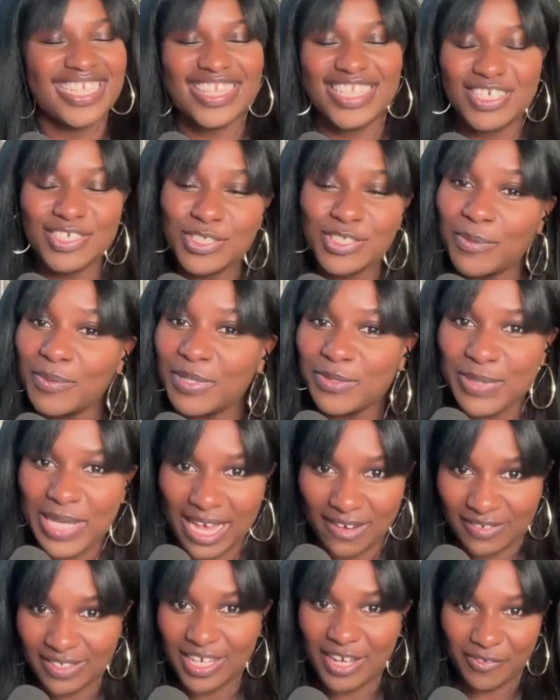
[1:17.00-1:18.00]
There's so much we
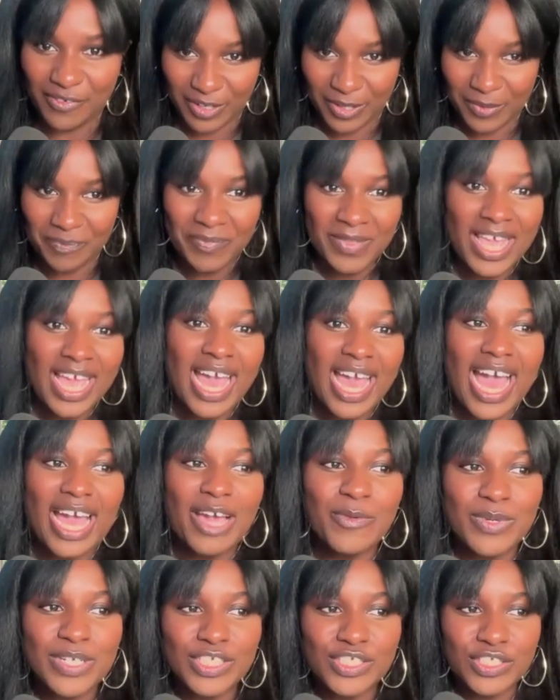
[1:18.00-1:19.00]
have to cover.
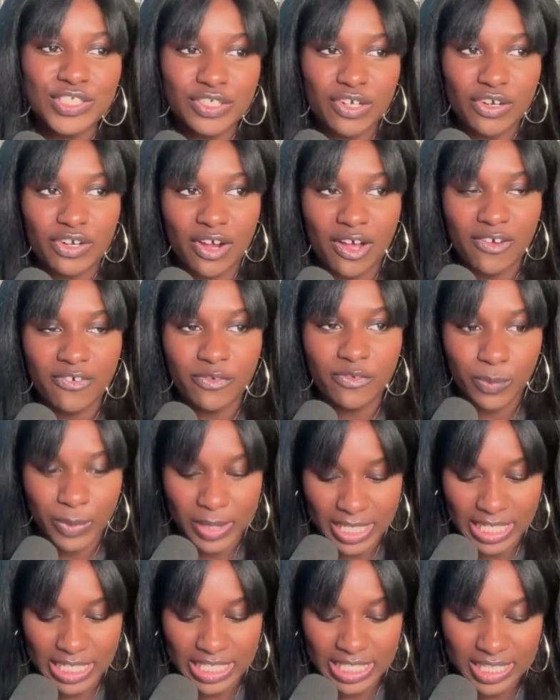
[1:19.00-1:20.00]
I want to start off
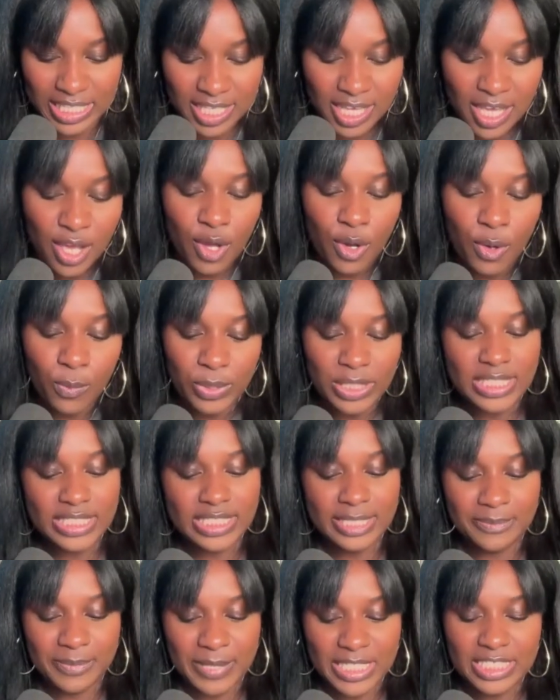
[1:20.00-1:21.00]
with, what
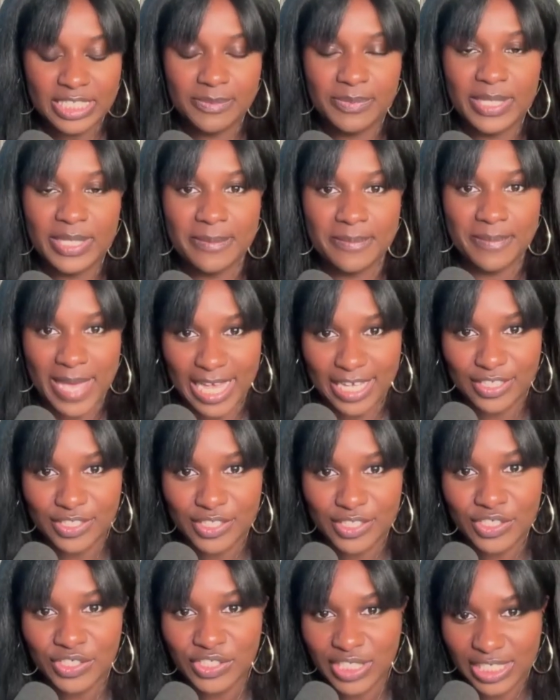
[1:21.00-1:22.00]
does it mean to be a
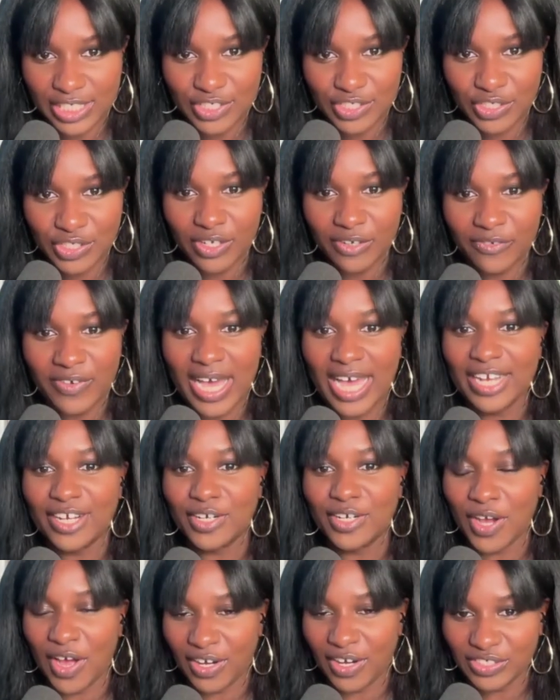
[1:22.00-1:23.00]
master teacher of
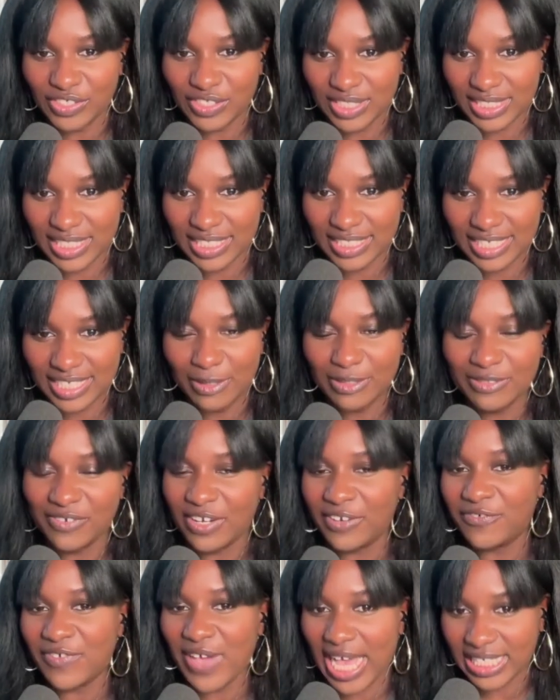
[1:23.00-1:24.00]
higher consciousness? I was
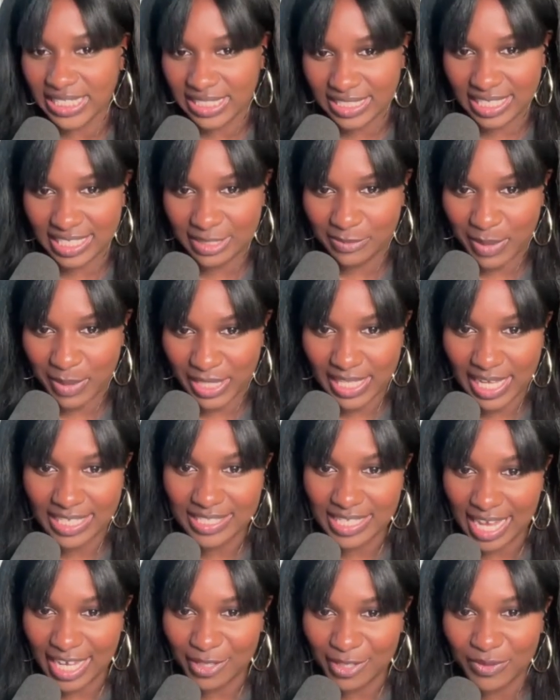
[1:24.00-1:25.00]
very fascinated by that
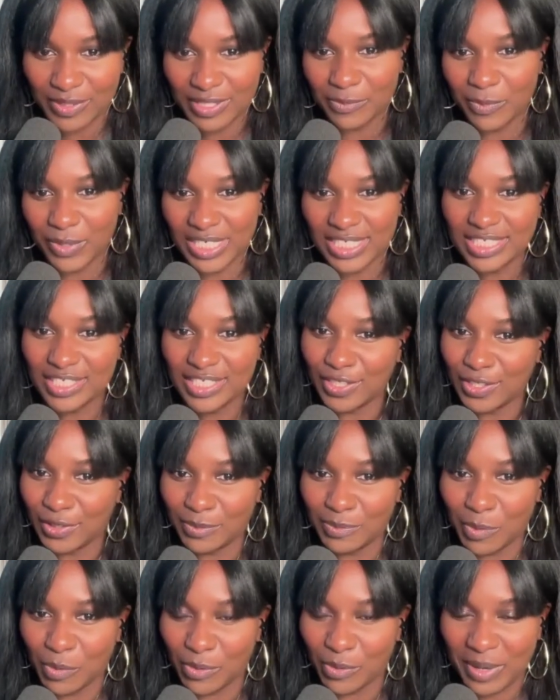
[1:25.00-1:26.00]
title and wanted to
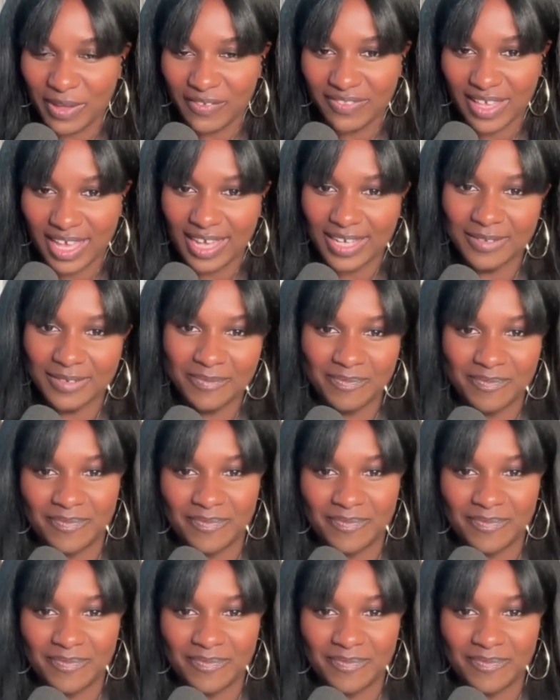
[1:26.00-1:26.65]
learn more about that.